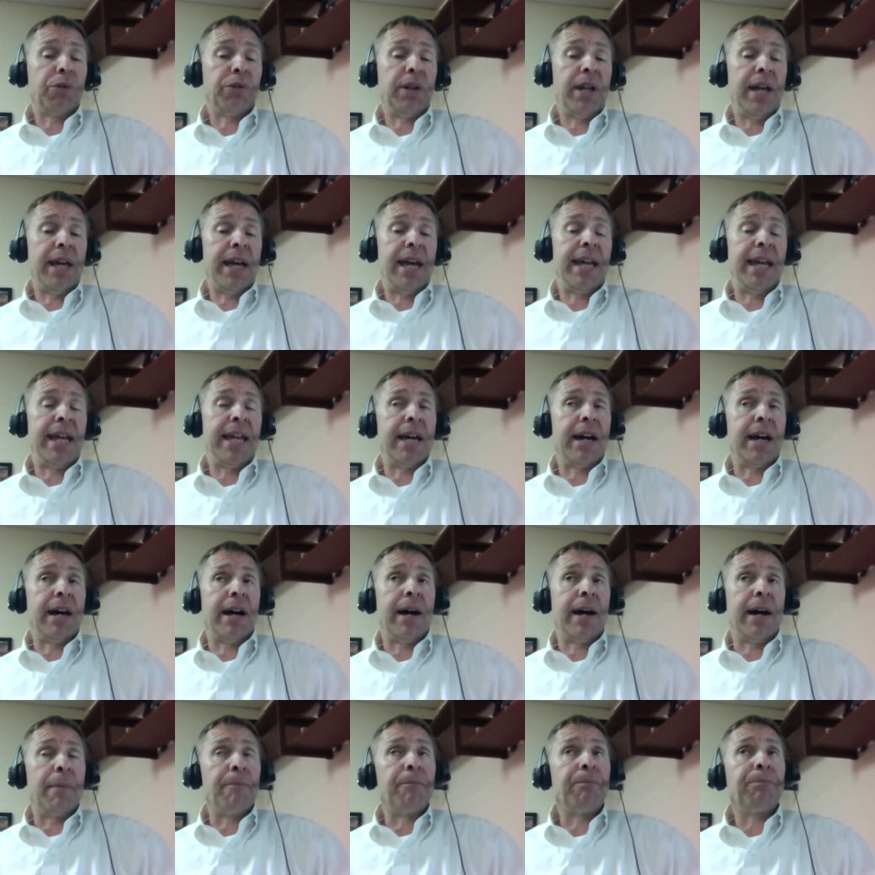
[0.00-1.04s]
say,
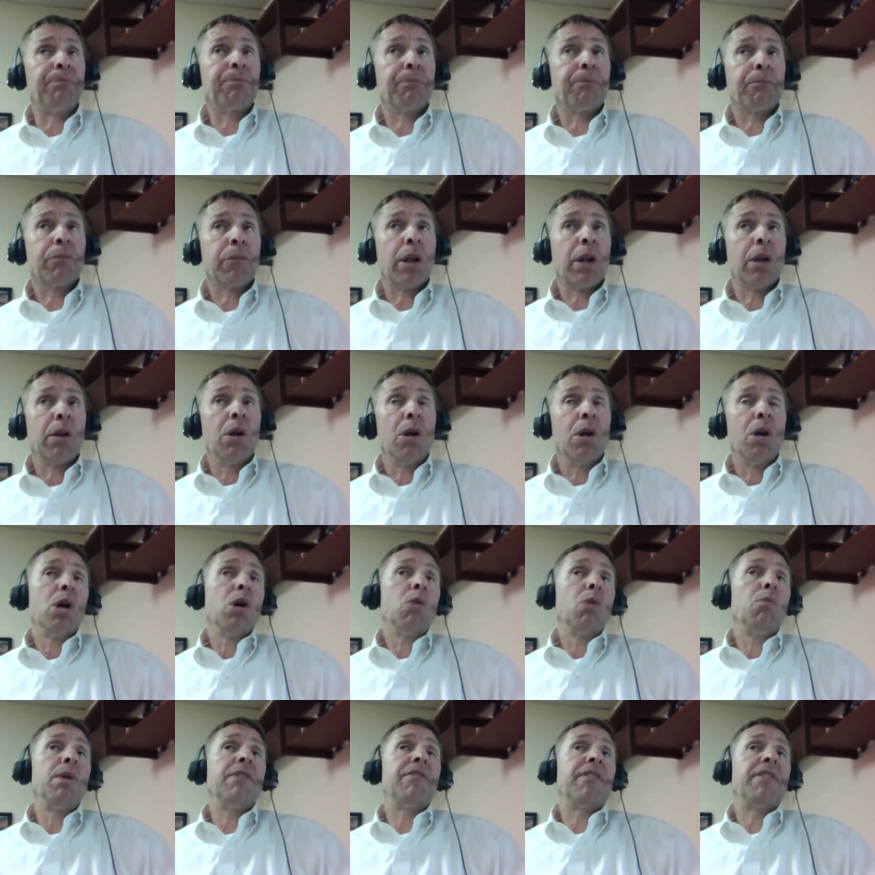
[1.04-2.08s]

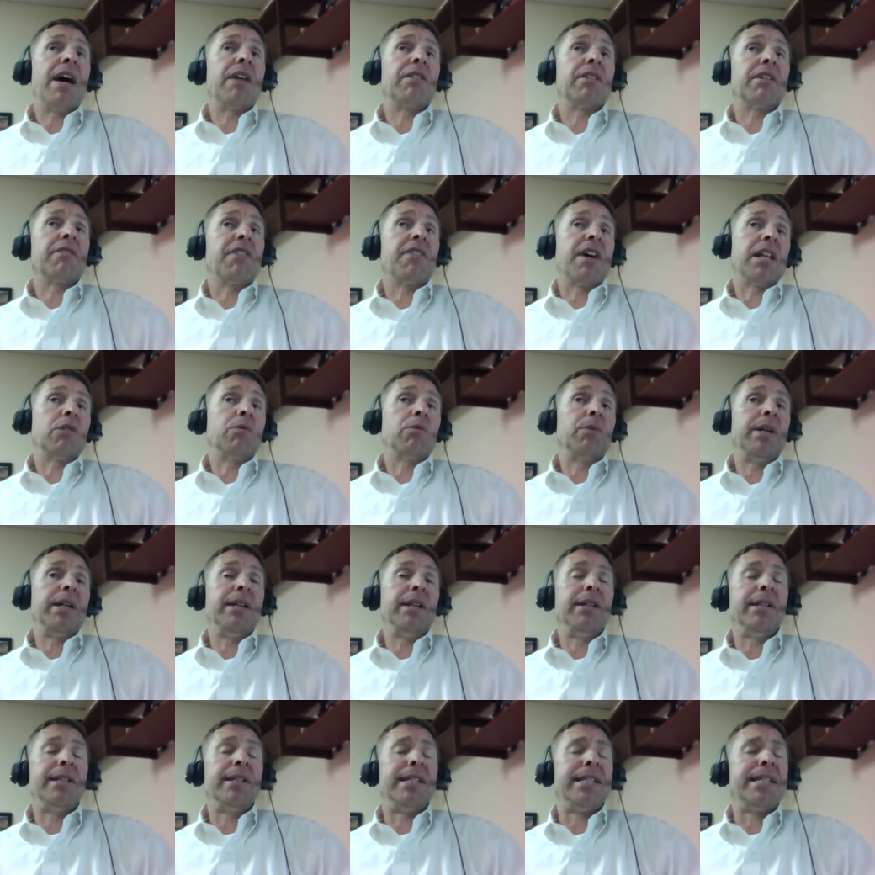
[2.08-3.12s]
we found the
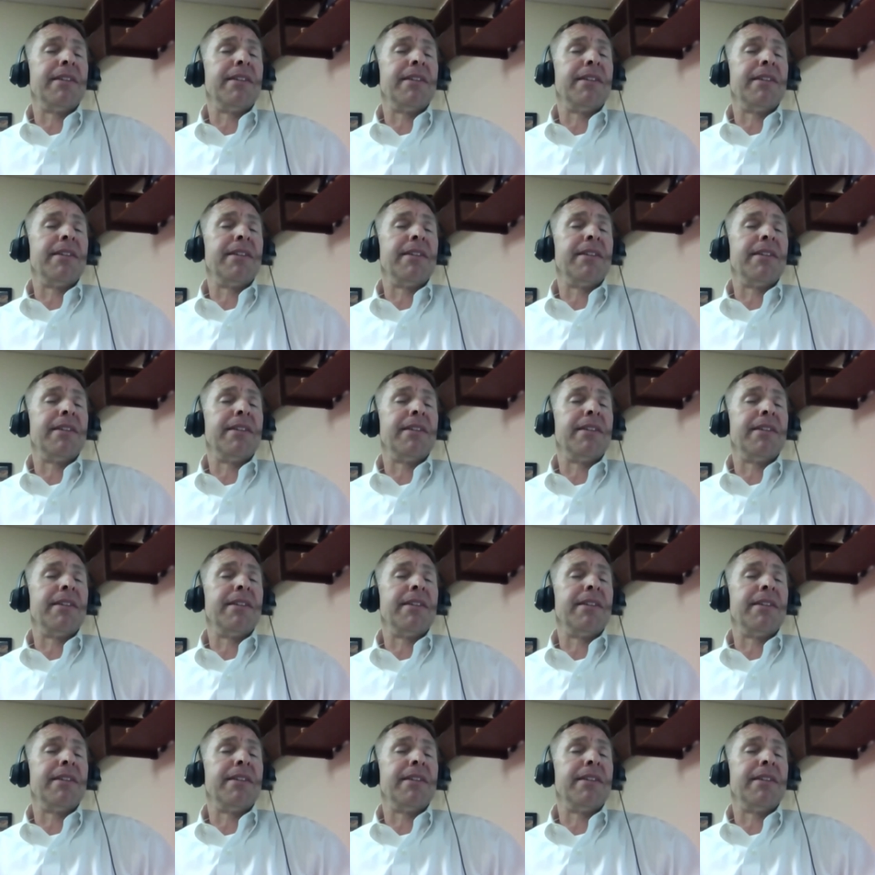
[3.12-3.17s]
following